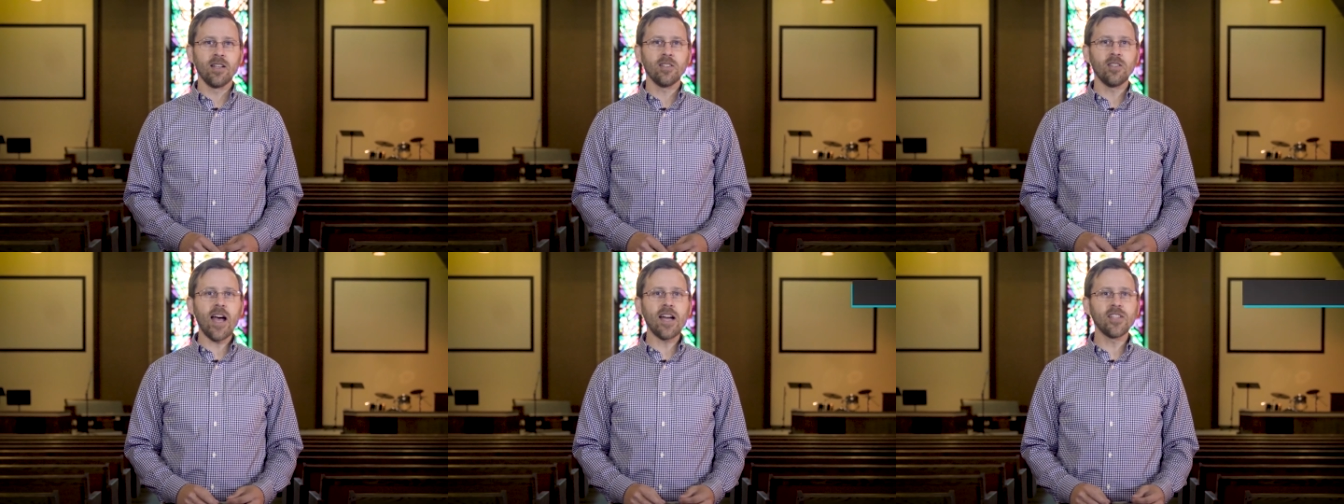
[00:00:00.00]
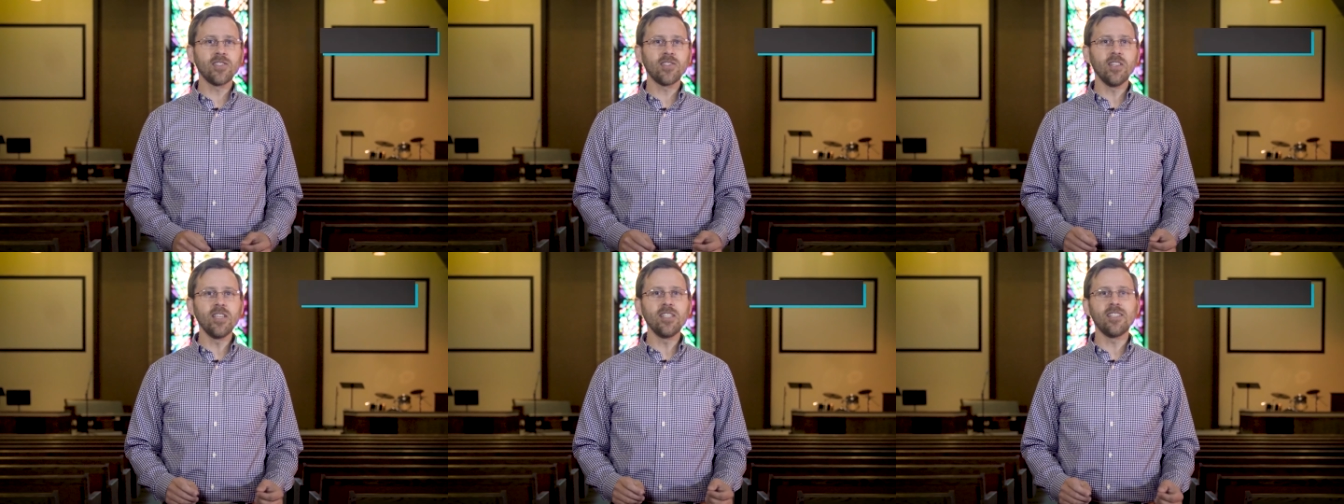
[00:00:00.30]

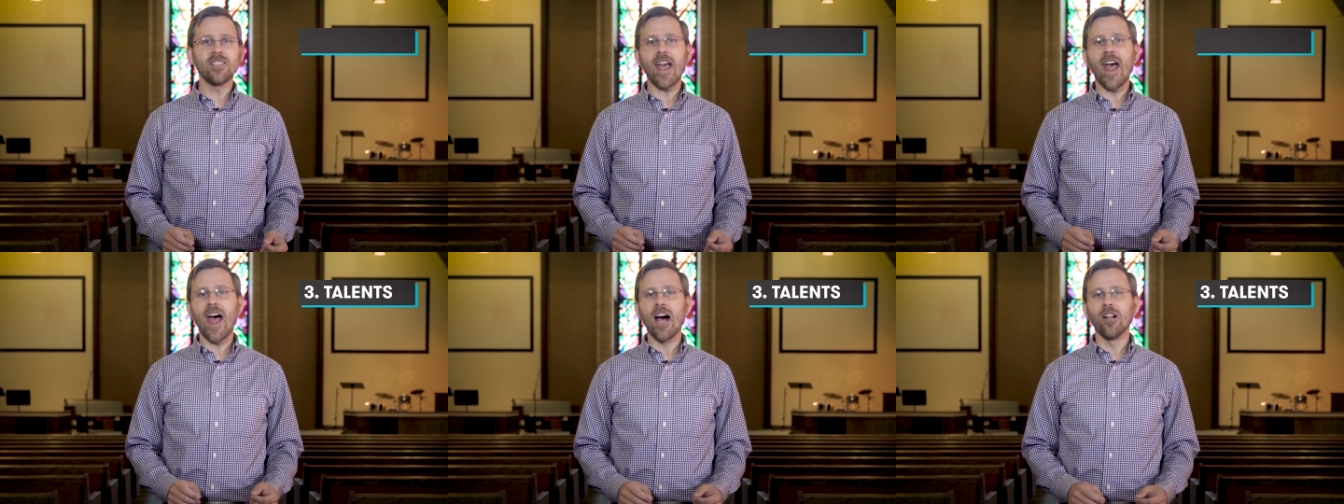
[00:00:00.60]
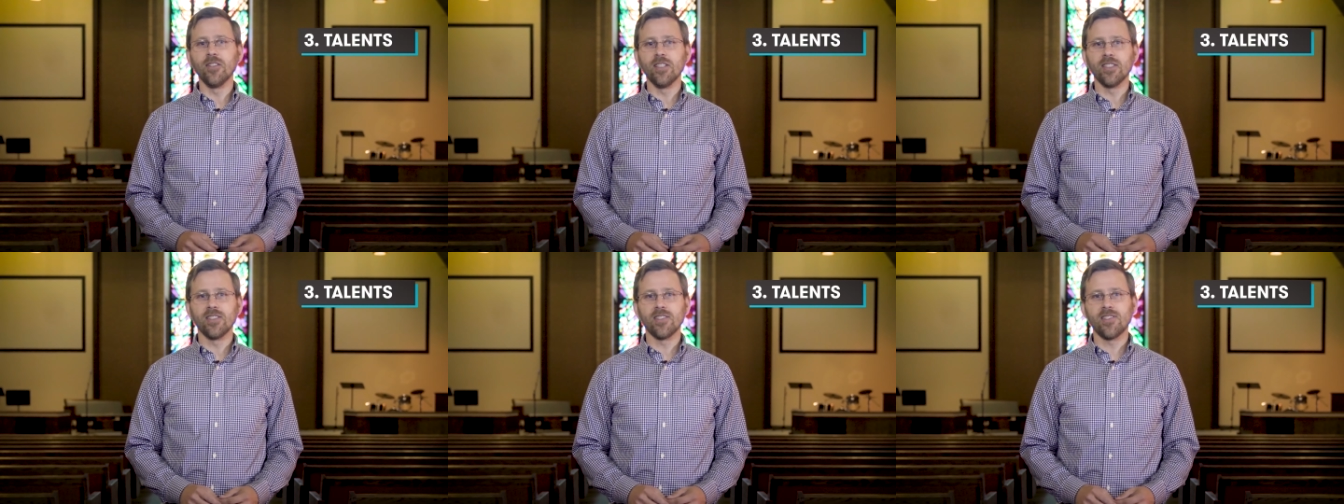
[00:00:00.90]
Lastly,
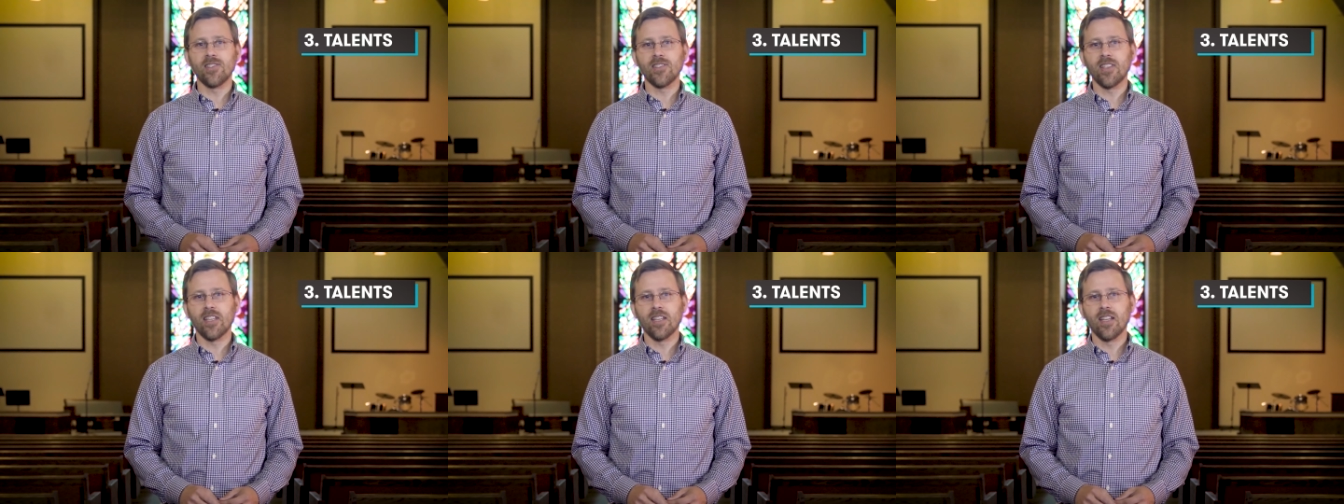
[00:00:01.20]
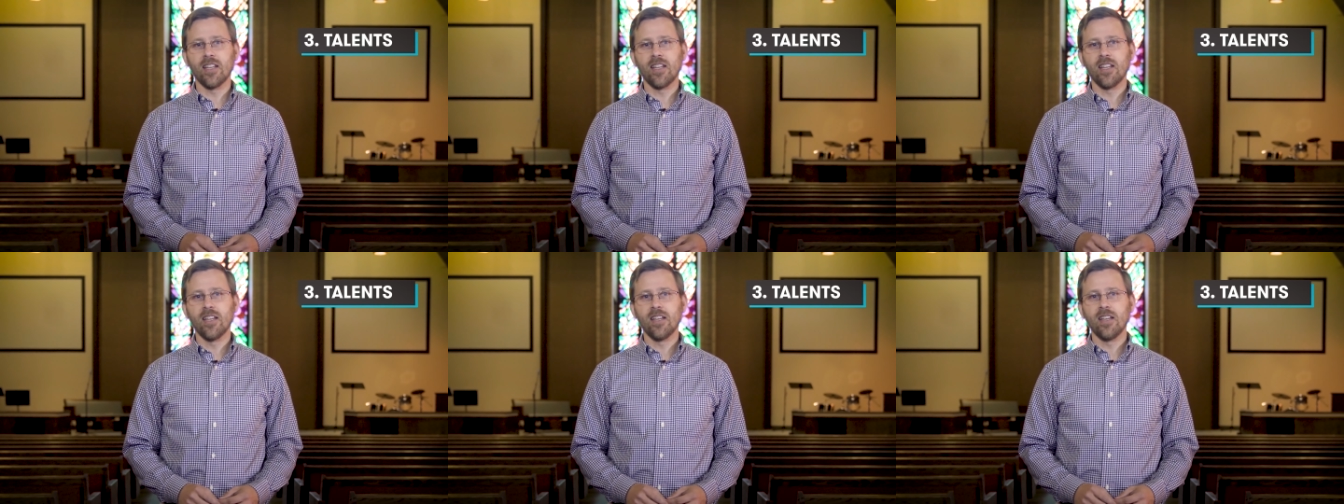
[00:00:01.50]
talents.
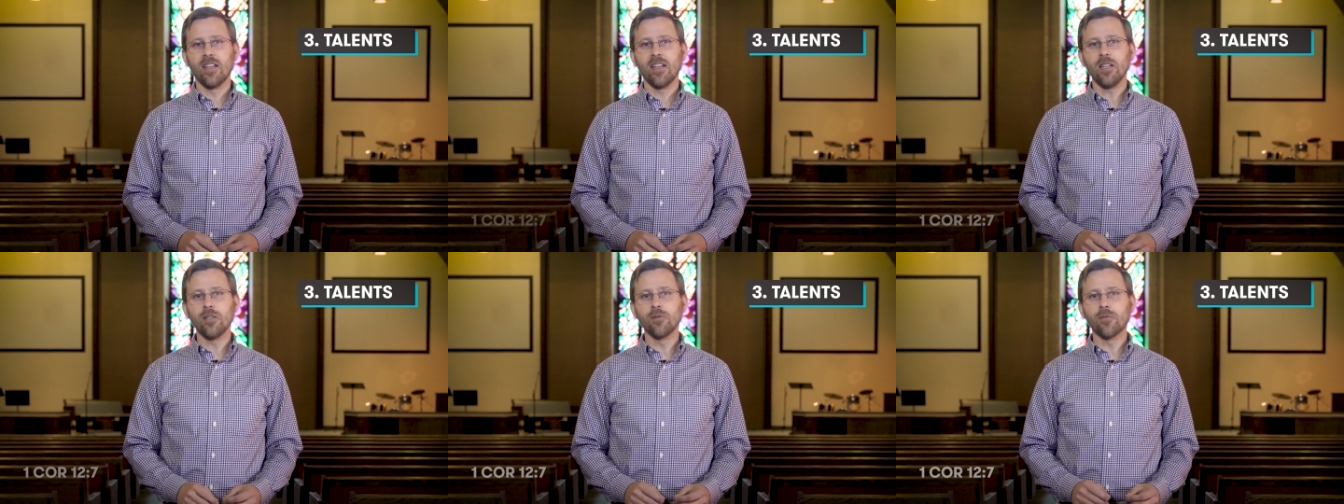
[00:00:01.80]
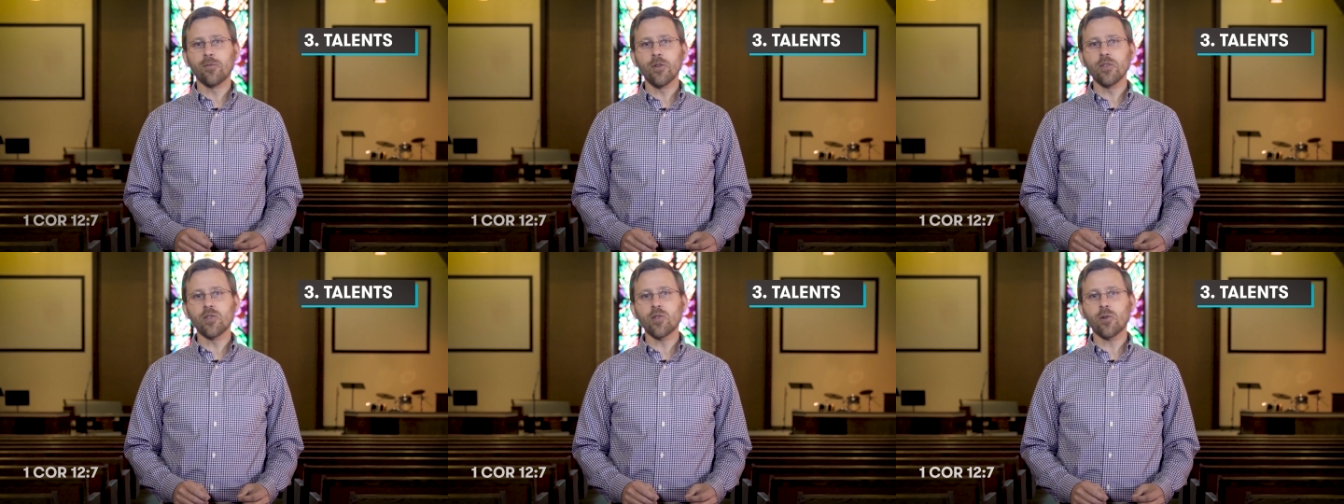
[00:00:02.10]

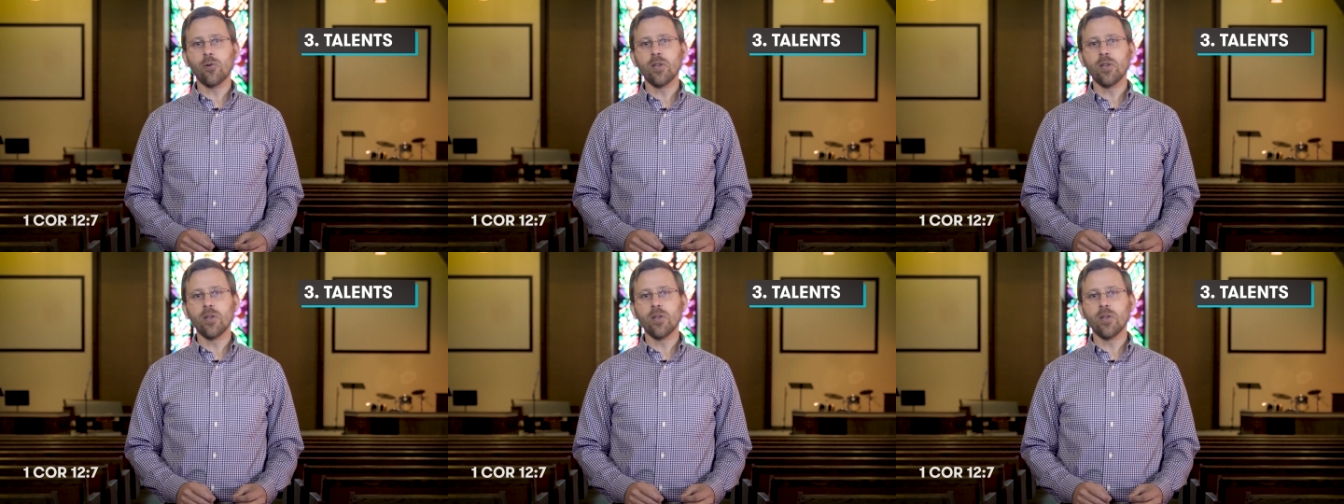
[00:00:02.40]
In 1